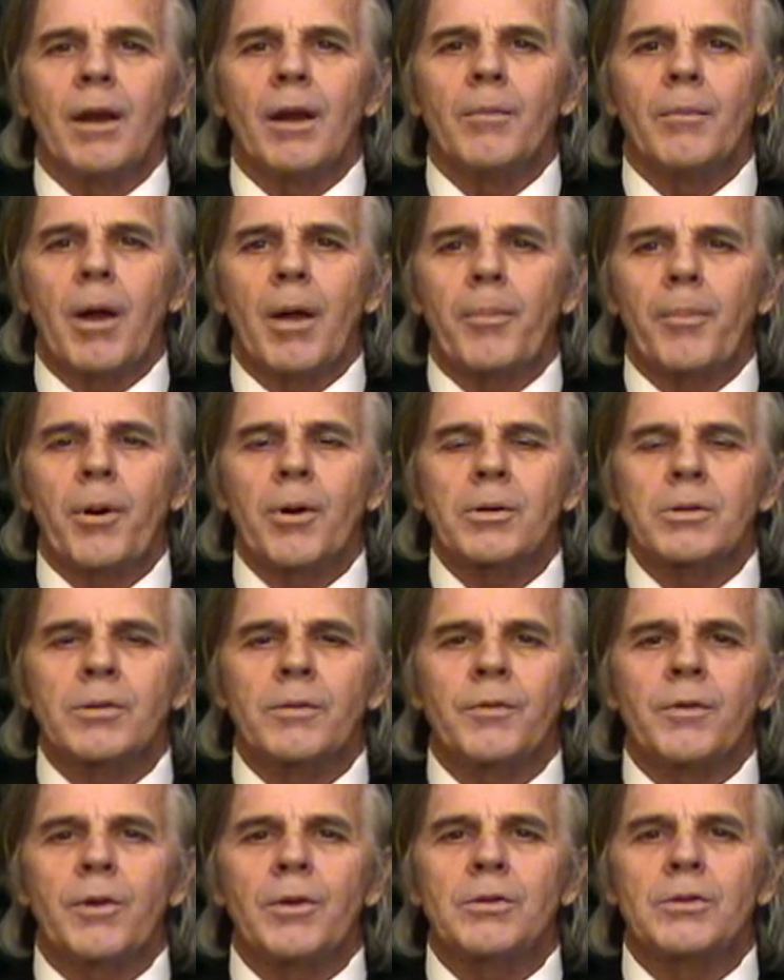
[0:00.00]
Uh, my
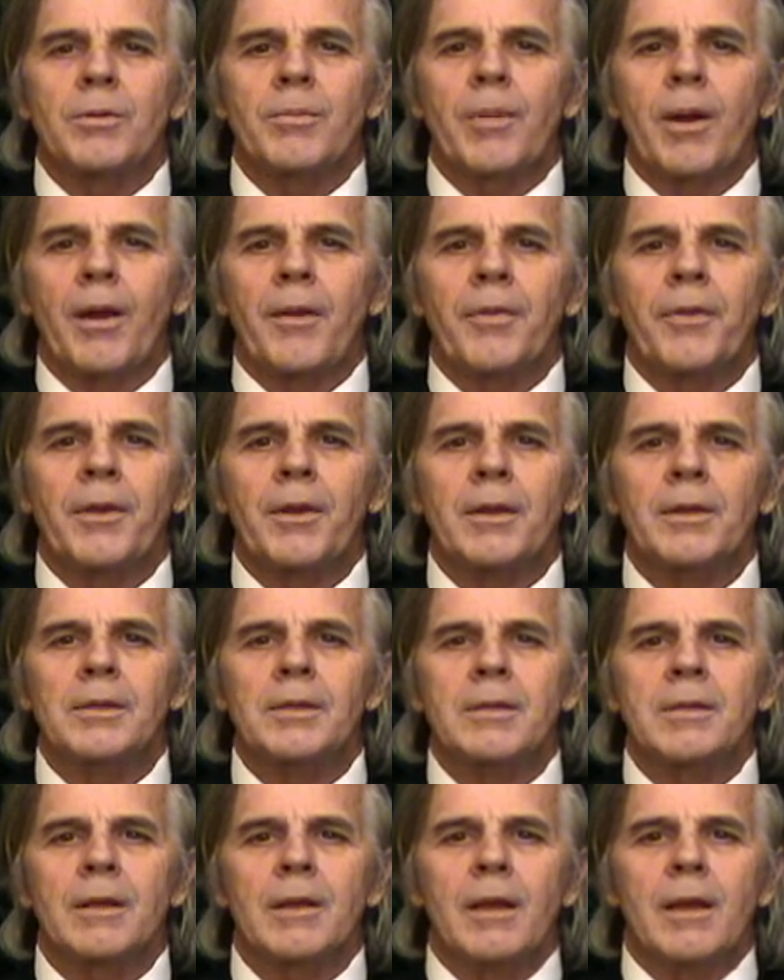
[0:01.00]
personal views about
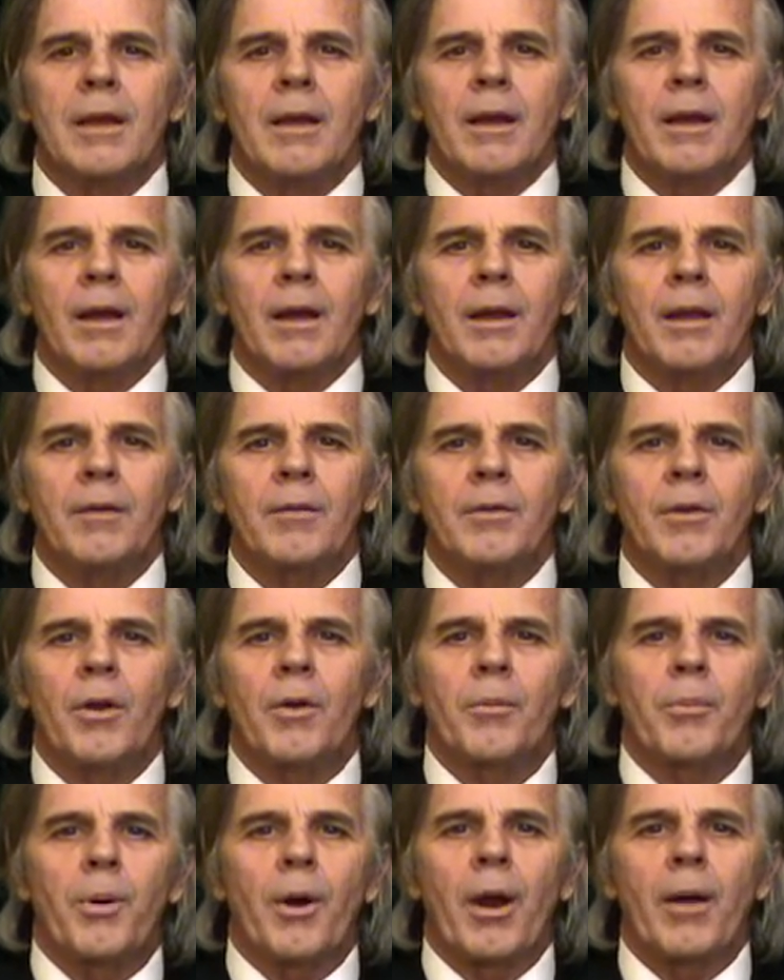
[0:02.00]
this, uh, even
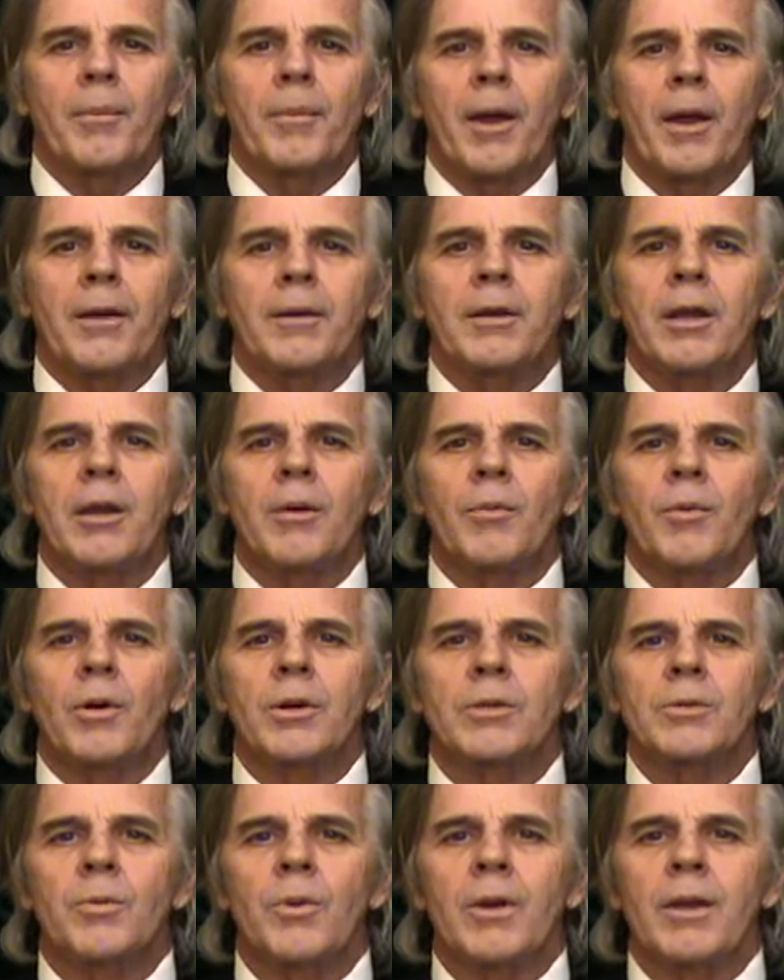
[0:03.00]
though Prop nineteen
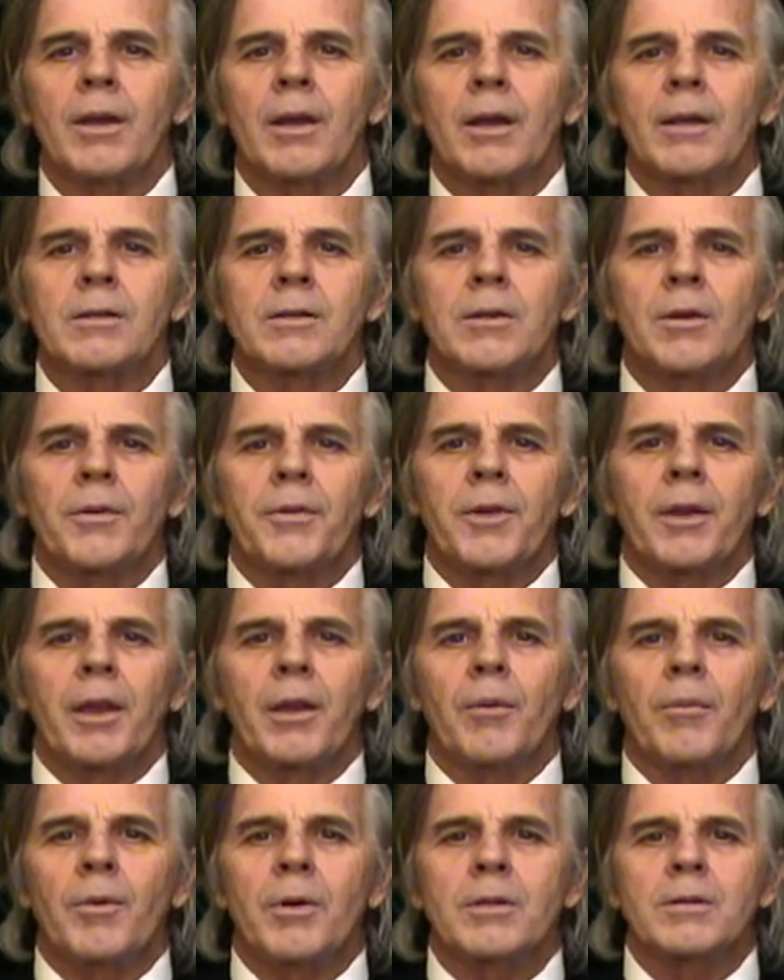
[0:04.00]
was weak, I still
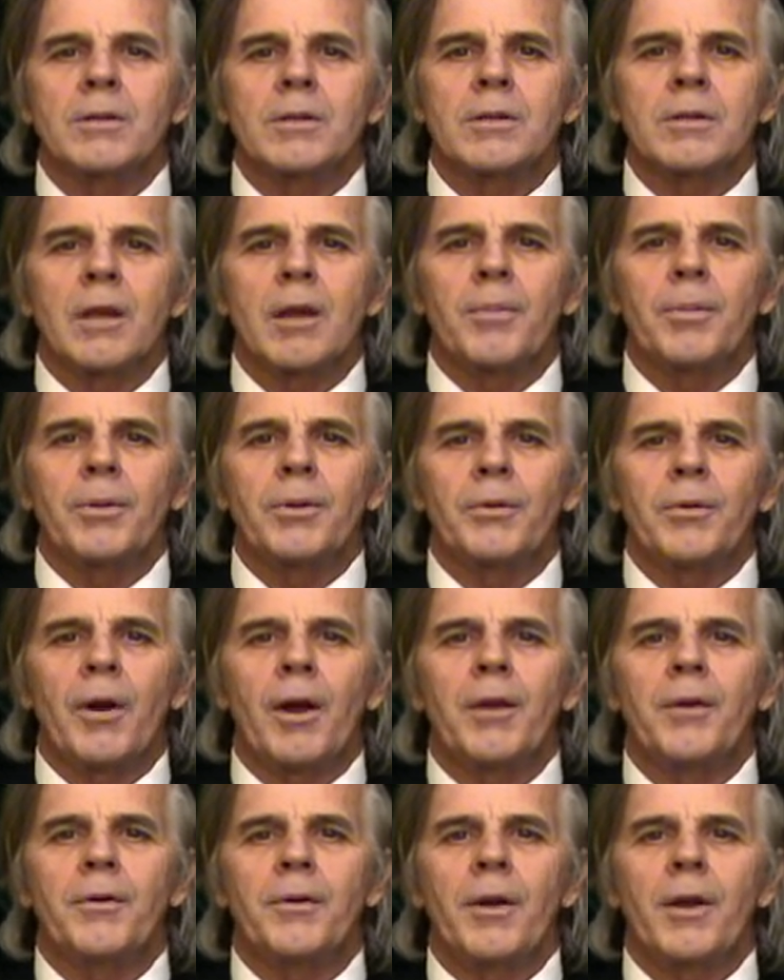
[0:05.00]
think it was a step in the
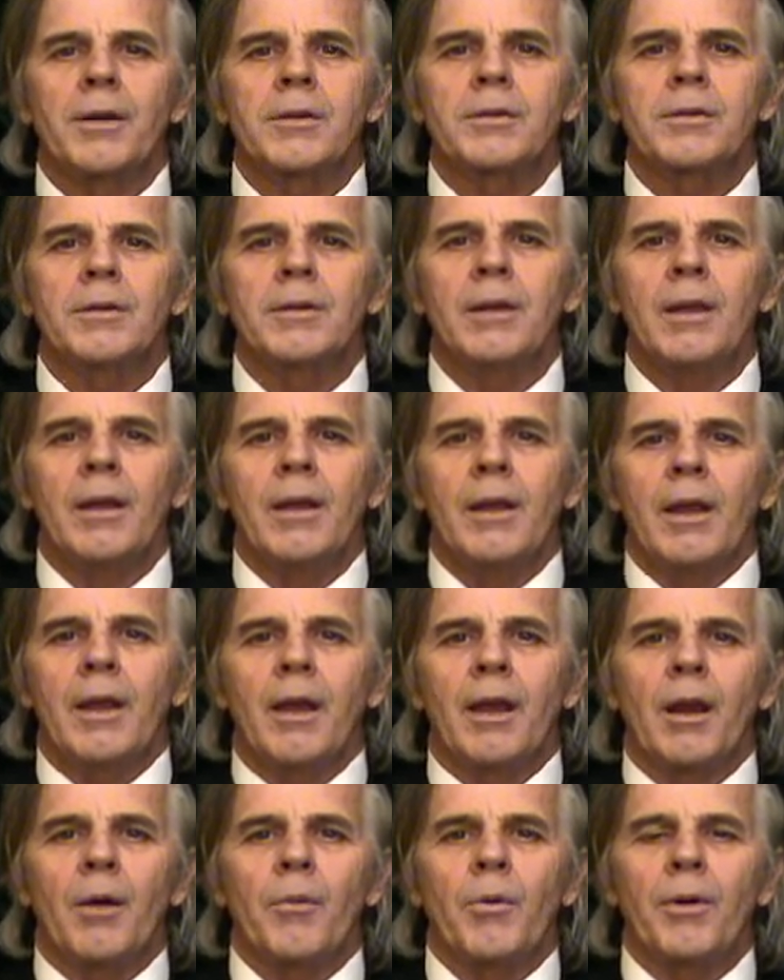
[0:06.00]
right direction,
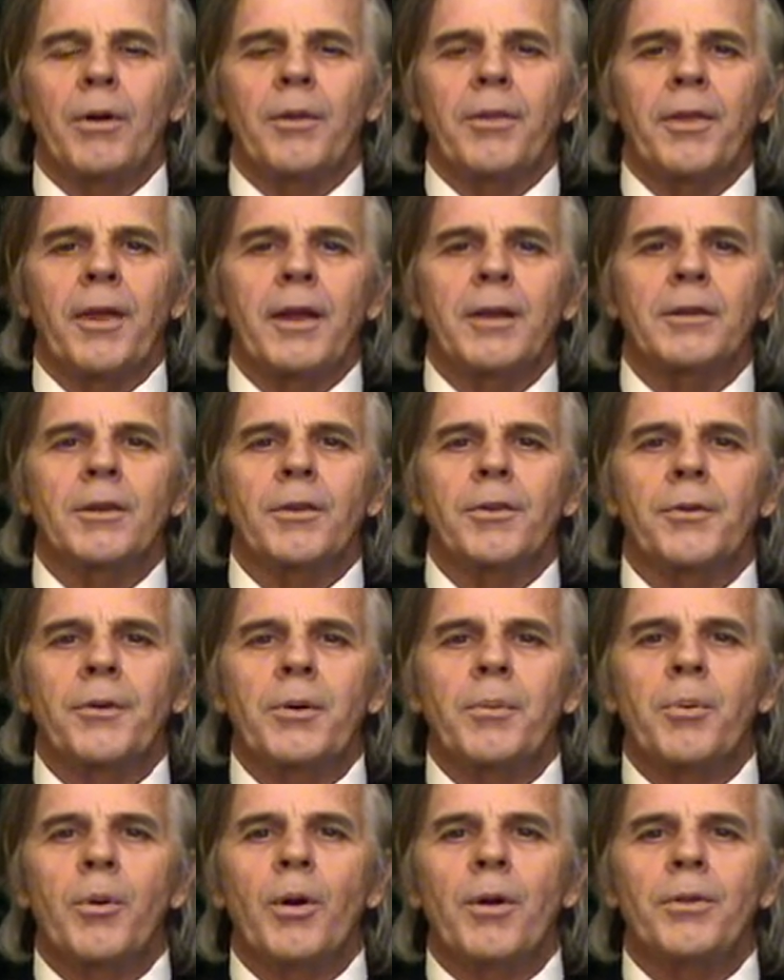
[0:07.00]
and I want to thank the
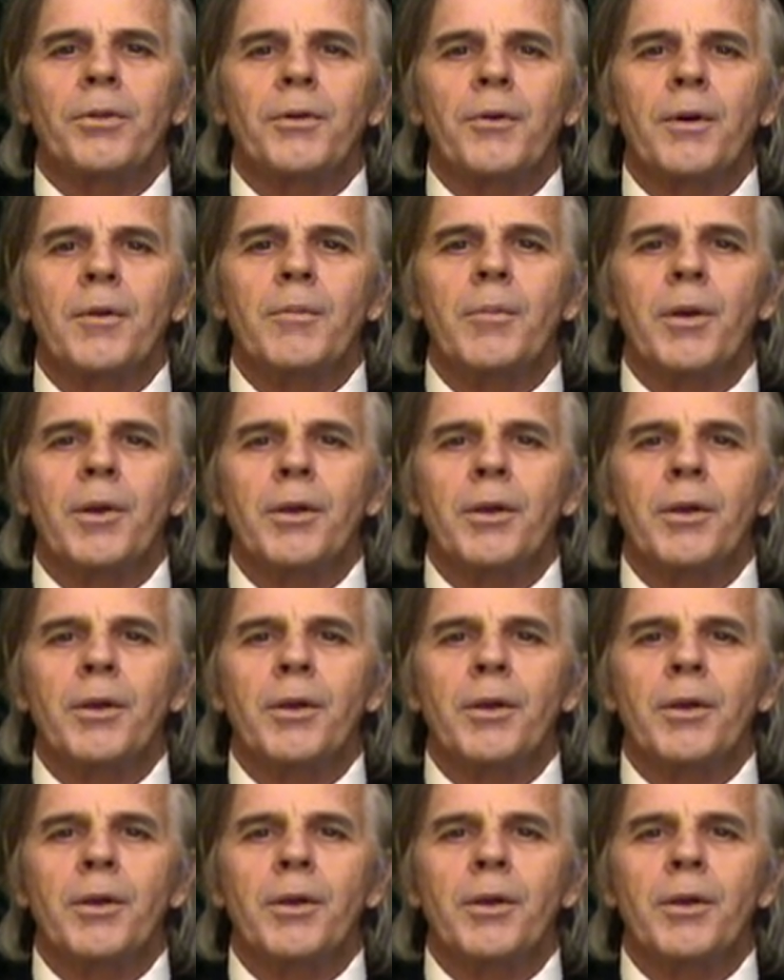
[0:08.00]
three point three